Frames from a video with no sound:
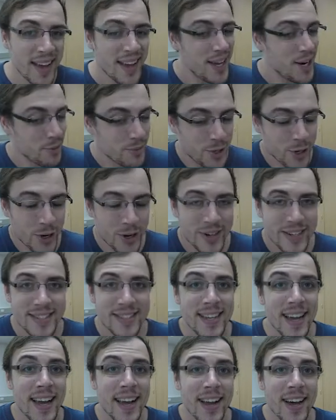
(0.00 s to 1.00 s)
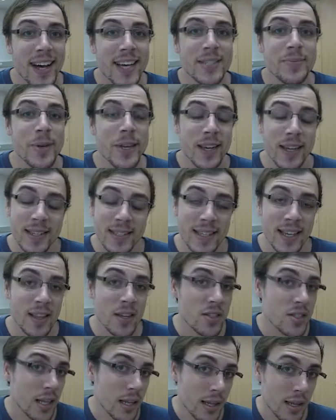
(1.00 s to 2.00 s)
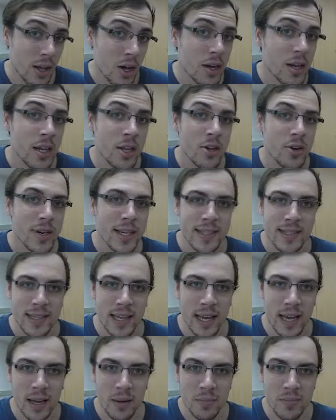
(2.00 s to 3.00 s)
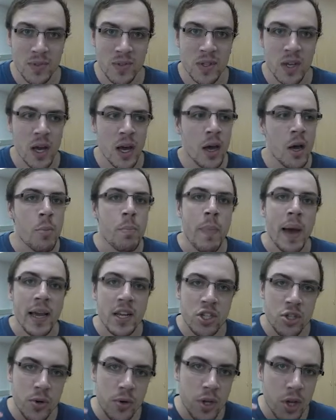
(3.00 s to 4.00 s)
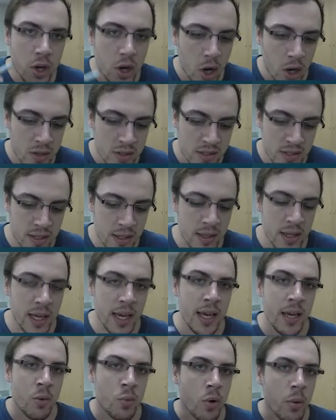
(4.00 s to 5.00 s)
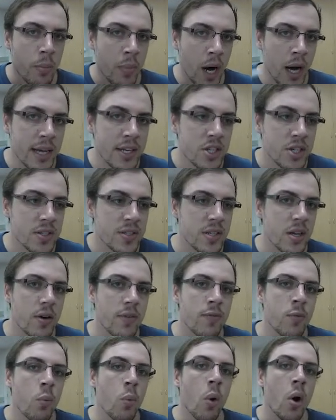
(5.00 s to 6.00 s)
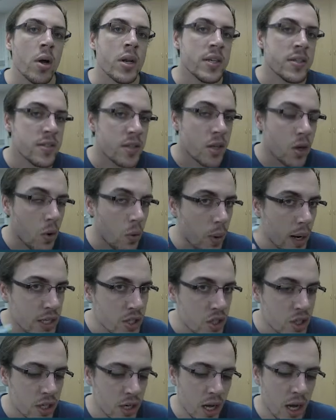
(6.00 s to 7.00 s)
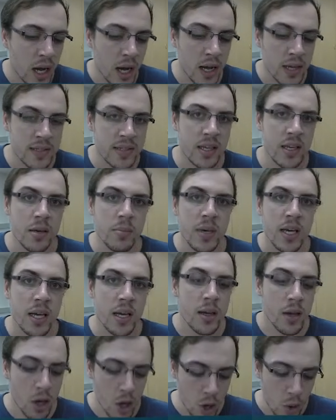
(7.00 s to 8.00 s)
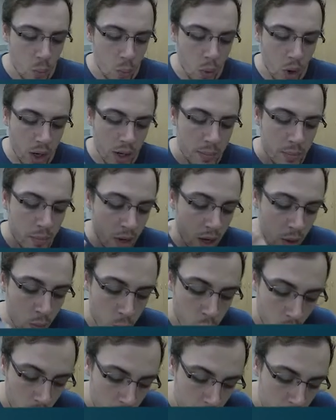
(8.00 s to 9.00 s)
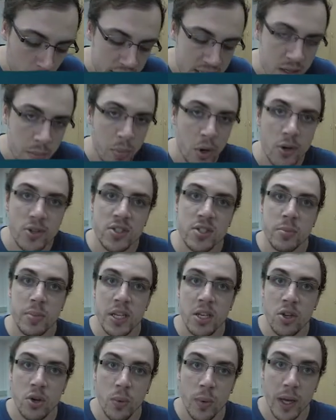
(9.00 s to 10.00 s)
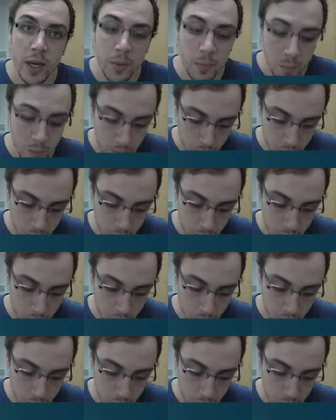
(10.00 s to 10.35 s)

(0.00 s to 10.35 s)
And I'm sorry to say, guys, but you're going to see those a lot in your exams. Make sure you constantly remind yourself, what is the question asking me? What am, uh, what am I supposed to be doing?